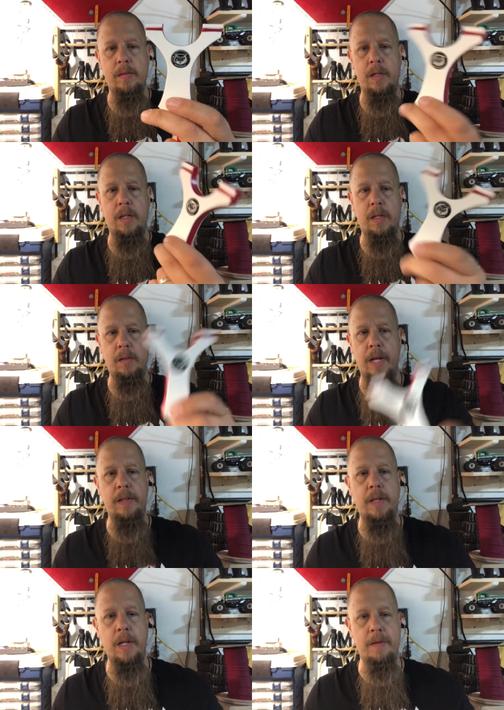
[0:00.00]
uh, like
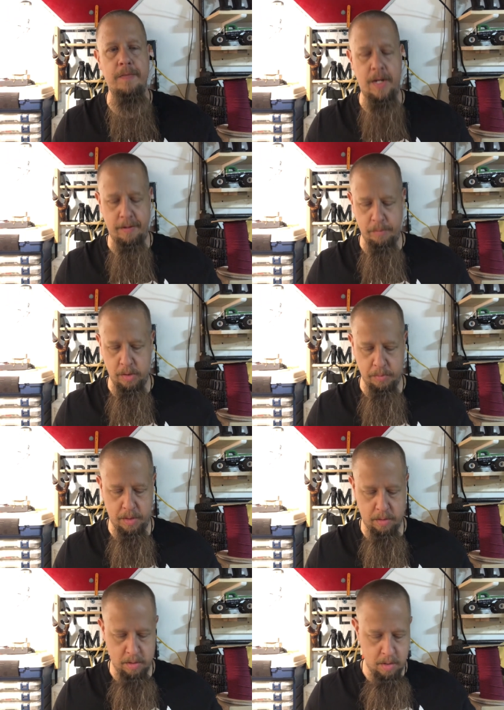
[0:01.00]
the 85
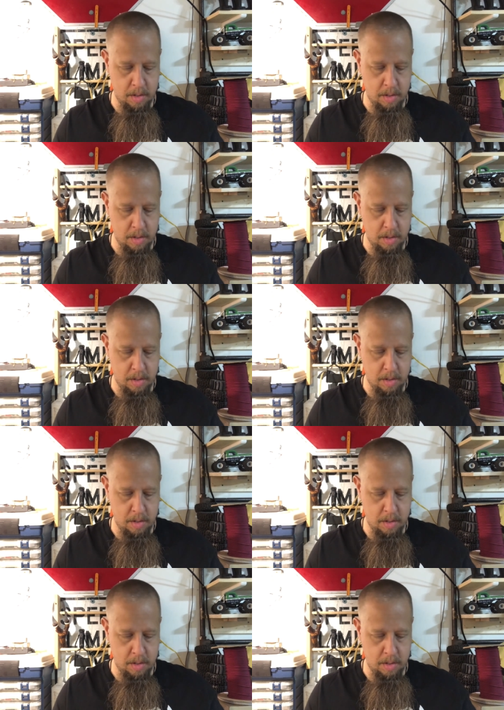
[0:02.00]
millimeter.